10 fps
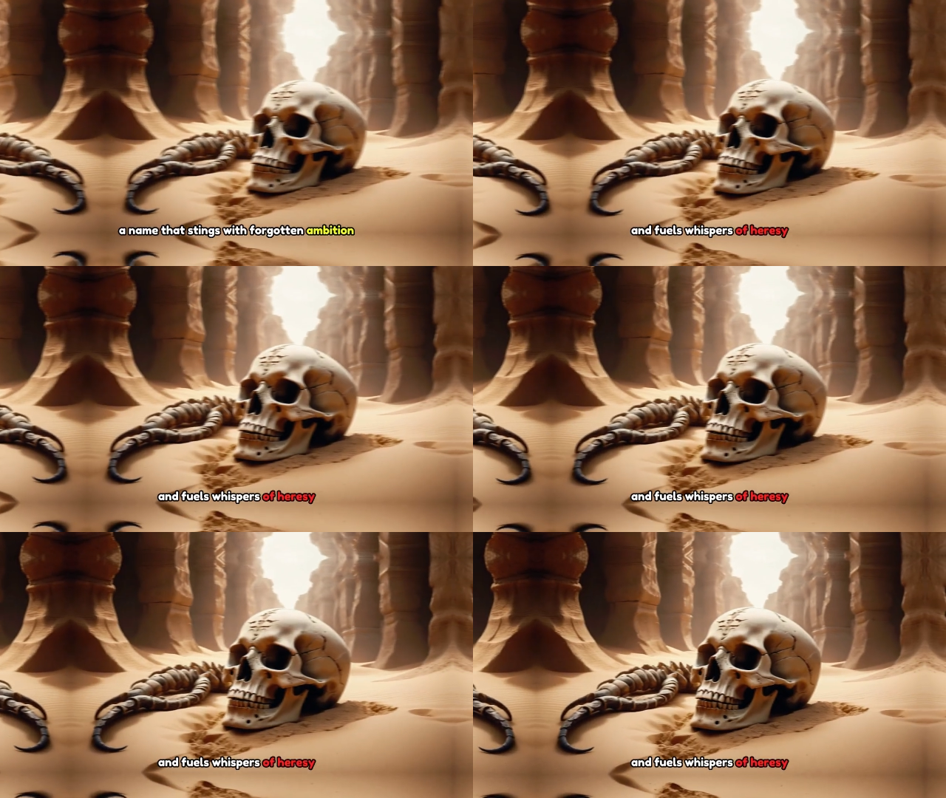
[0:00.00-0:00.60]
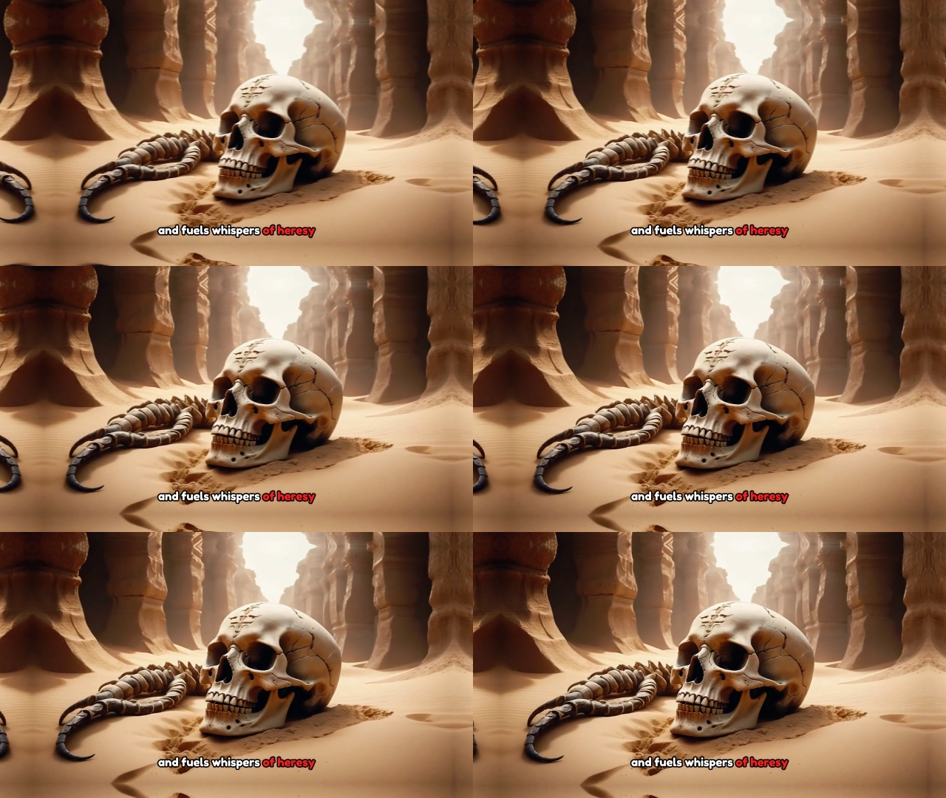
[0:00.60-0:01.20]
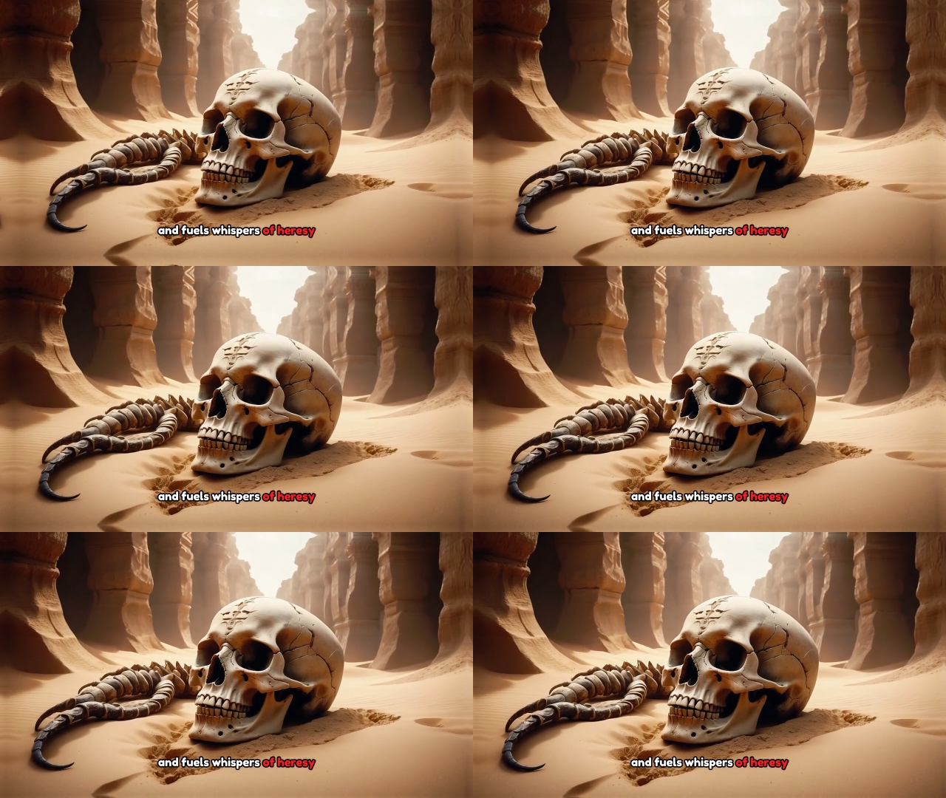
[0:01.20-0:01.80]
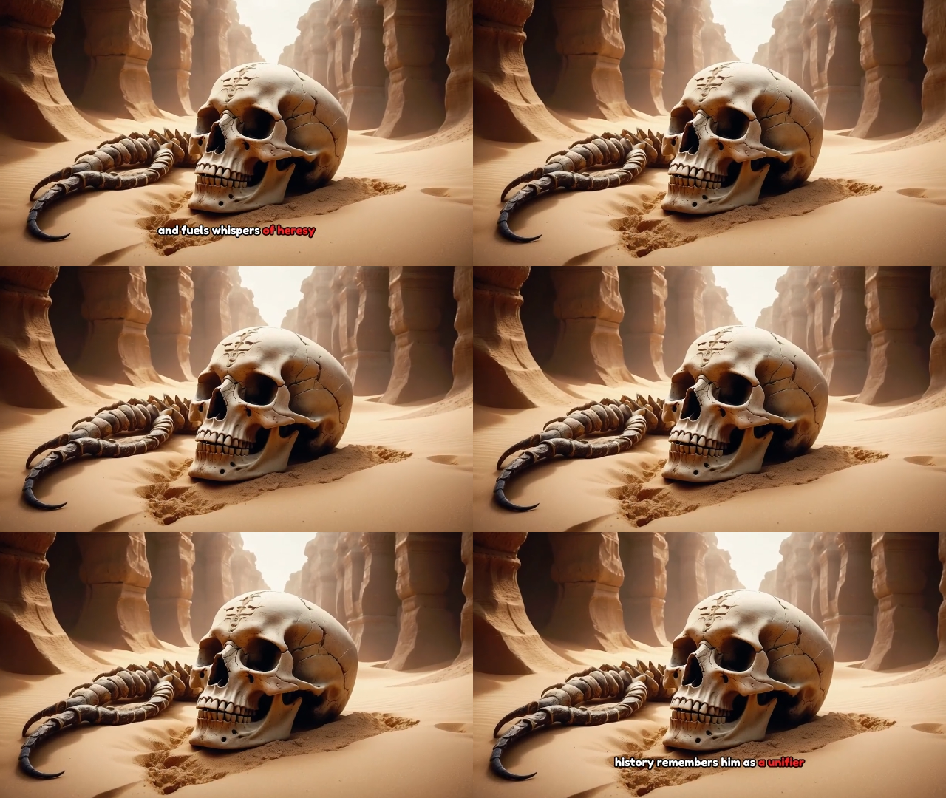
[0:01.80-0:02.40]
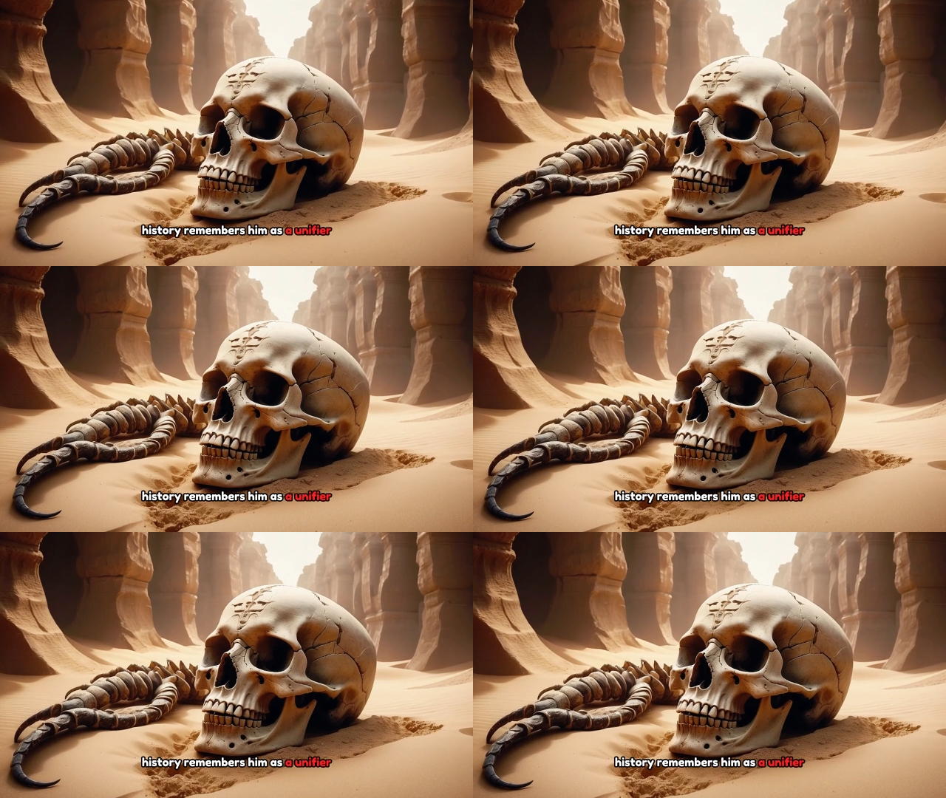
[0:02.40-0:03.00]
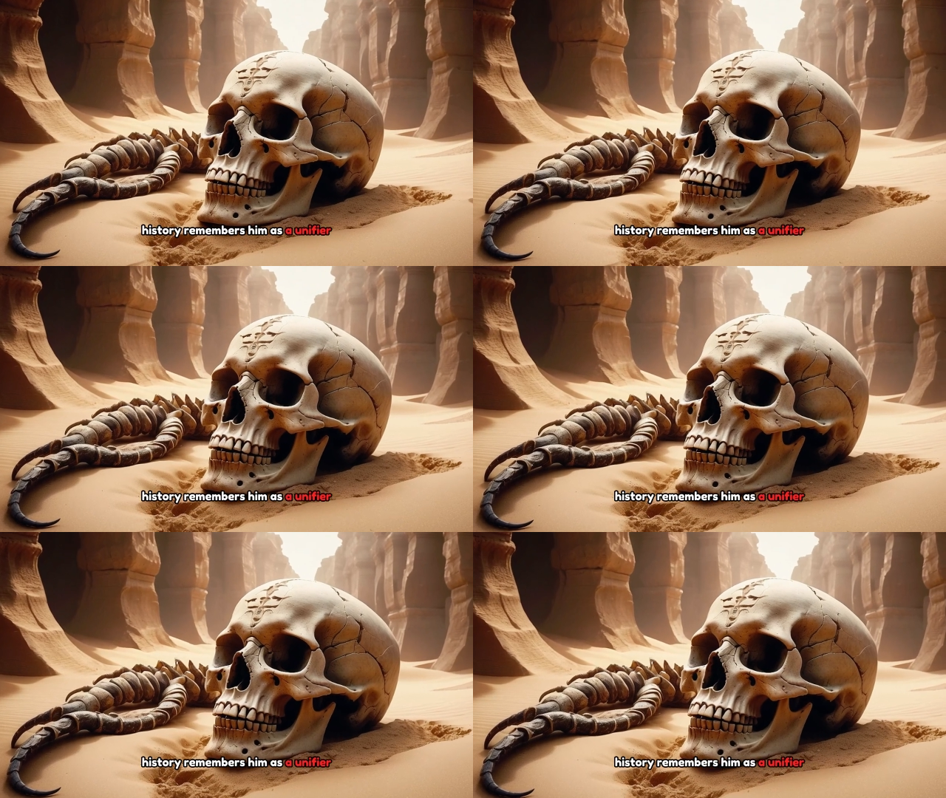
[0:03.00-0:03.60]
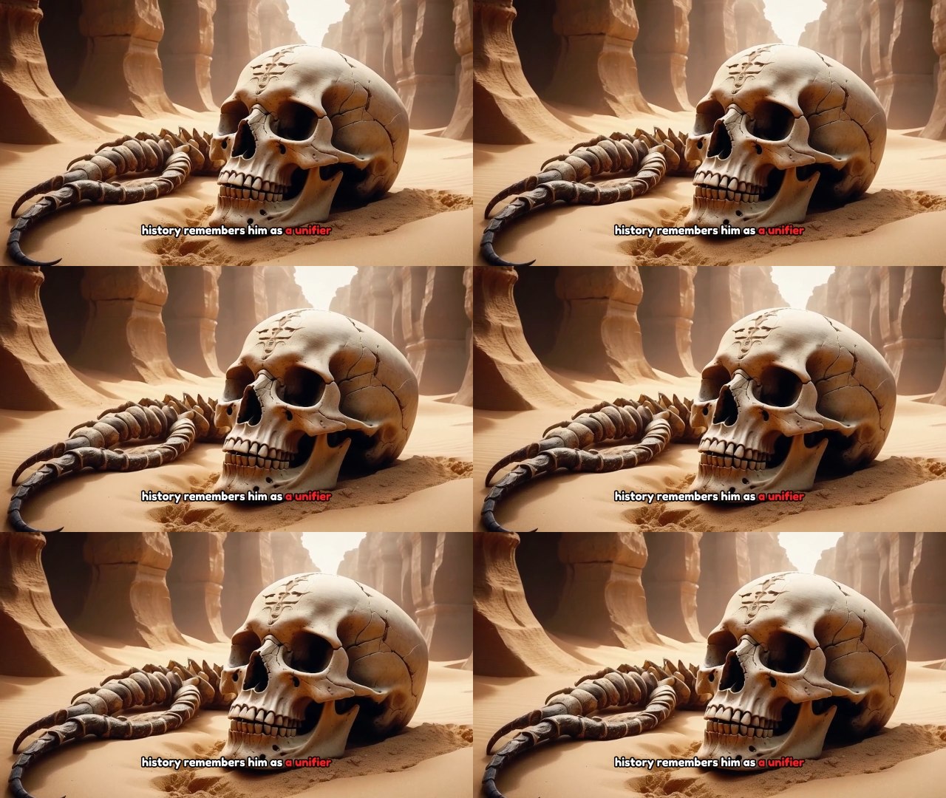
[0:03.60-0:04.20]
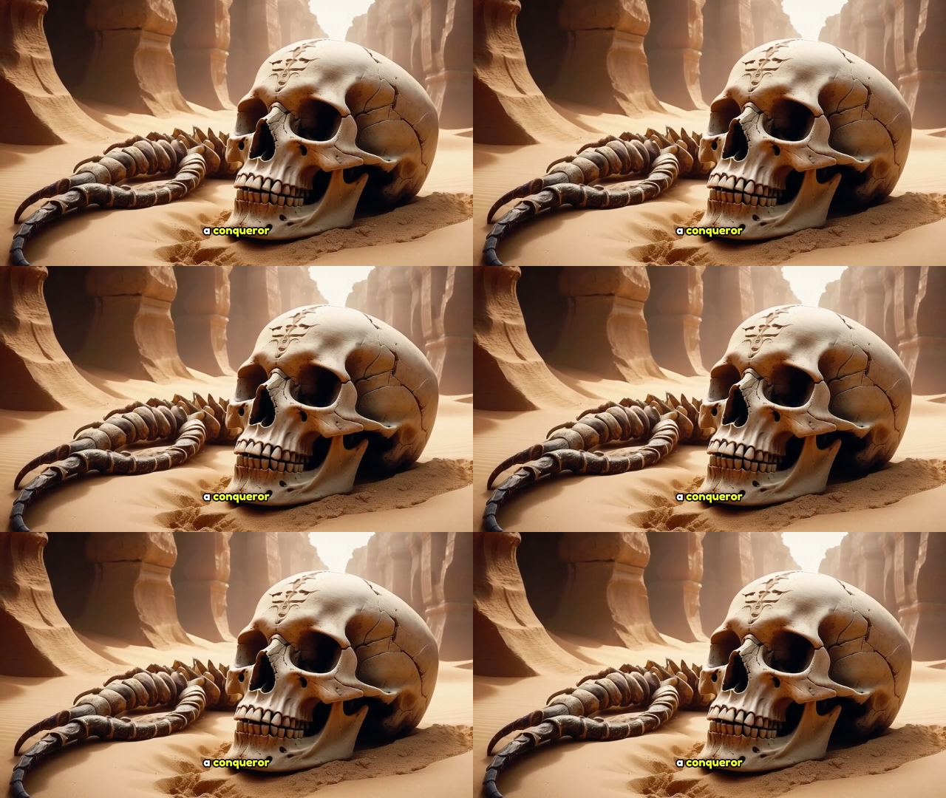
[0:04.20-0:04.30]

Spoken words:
No face is visible, so there are no lips to read.